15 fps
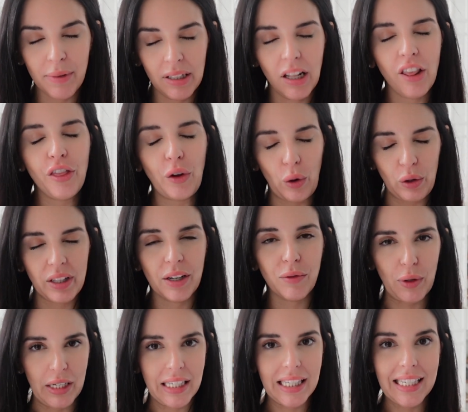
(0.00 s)
been thoroughly
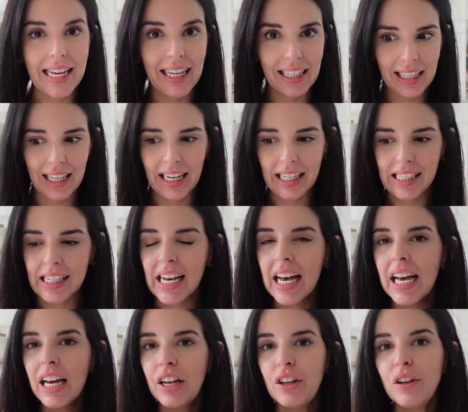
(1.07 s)
rinsed and cleaned.
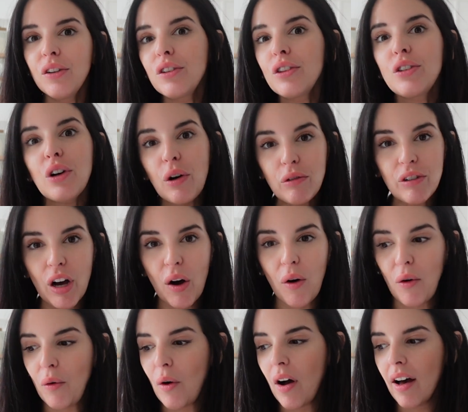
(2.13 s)
You don't
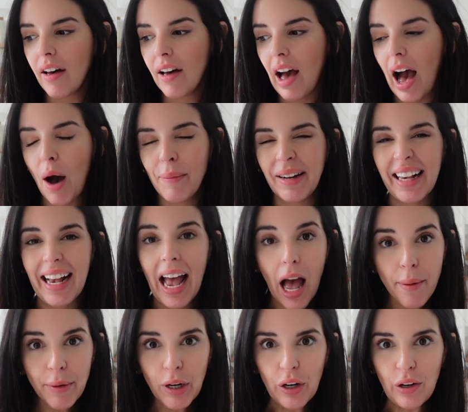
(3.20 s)
know how many
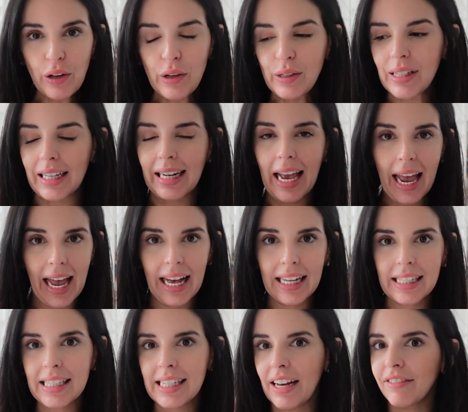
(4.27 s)
chemicals and
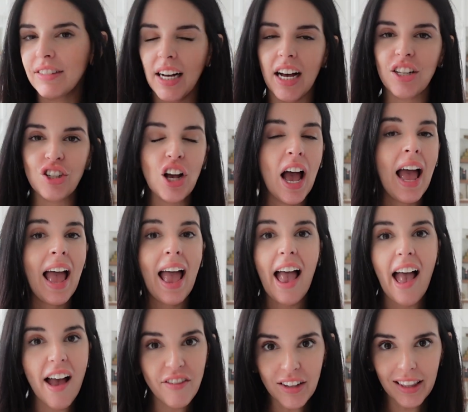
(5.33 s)
hands have touched
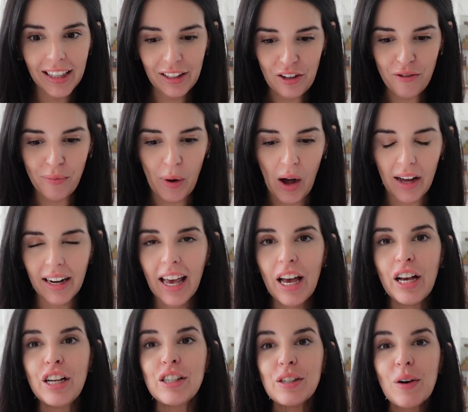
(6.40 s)
everything that you've bought.
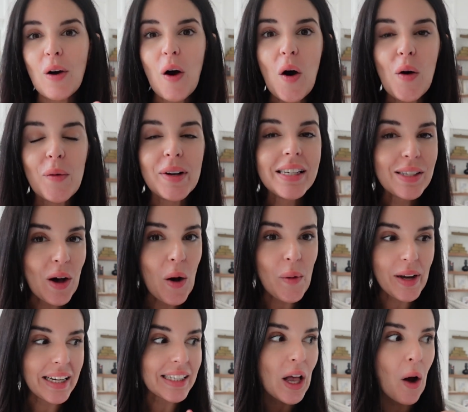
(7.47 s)
So always
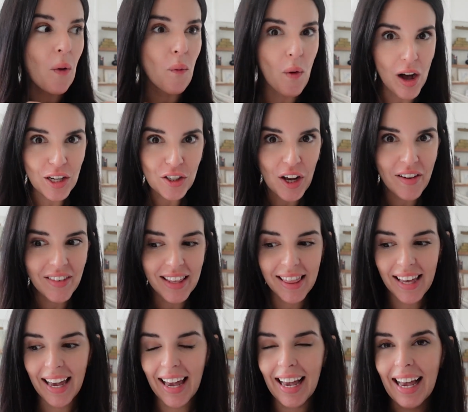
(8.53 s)
wash
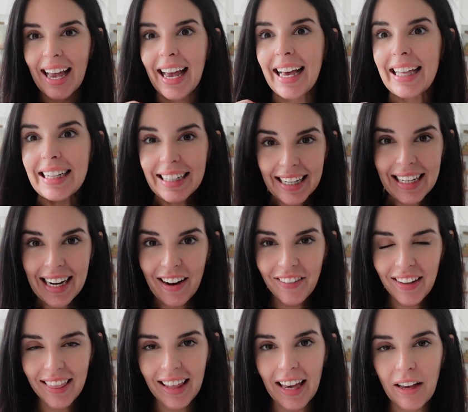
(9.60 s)
everything, clean
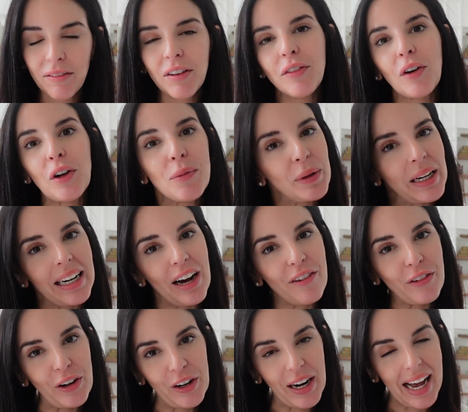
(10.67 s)
everything before you put it out for your